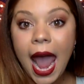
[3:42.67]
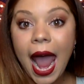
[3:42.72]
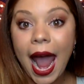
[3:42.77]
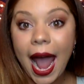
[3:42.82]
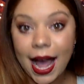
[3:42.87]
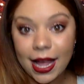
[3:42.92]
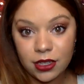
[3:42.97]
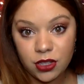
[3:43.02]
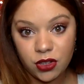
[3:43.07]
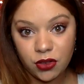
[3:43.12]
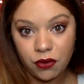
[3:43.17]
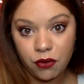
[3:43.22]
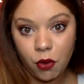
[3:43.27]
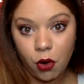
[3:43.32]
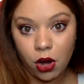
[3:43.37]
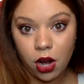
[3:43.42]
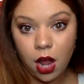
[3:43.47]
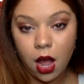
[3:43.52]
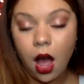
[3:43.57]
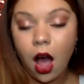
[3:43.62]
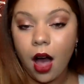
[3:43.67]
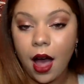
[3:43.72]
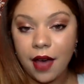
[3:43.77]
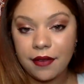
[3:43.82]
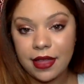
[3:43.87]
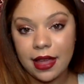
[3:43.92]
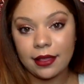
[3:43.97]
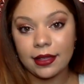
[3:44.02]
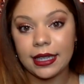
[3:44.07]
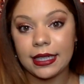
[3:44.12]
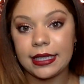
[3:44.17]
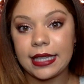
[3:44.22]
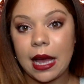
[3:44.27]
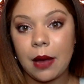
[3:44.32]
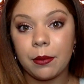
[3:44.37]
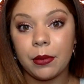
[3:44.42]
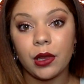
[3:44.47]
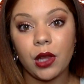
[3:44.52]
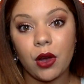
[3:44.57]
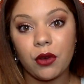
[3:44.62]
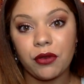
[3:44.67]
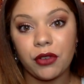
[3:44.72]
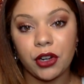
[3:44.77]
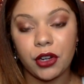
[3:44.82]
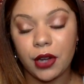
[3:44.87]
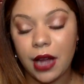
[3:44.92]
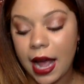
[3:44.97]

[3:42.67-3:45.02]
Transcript: at Sephora. I'll have that link down below for you